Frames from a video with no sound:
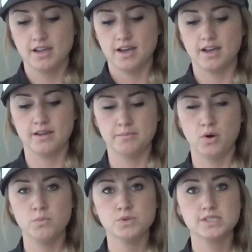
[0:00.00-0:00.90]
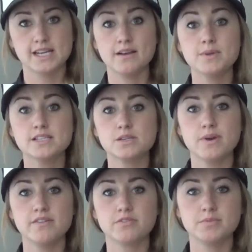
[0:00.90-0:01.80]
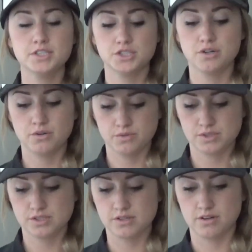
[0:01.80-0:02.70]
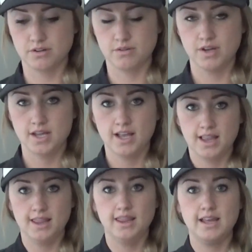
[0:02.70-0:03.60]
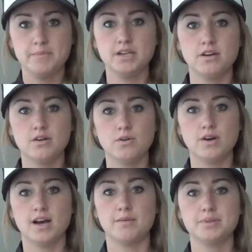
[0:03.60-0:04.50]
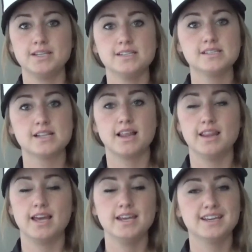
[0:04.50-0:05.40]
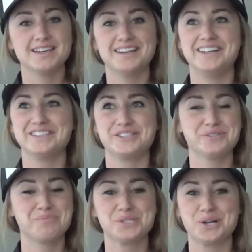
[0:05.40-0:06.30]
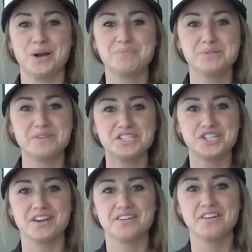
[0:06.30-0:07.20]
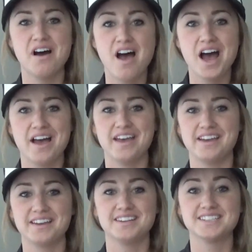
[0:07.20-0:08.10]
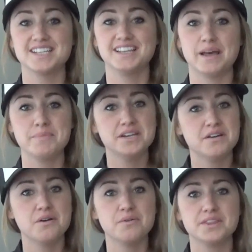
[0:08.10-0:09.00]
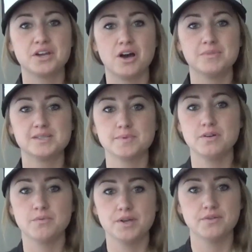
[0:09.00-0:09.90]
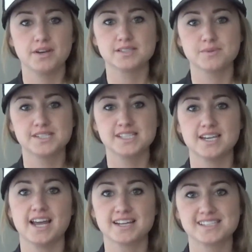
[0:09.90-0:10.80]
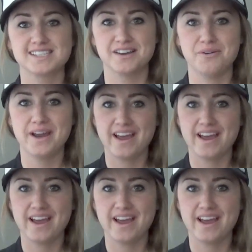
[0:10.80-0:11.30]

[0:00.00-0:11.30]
I'm almost 10 weeks away from my show, so let me know. Please like, subscribe to my channel, and let me know in the comments below what you guys want to see next. Alright,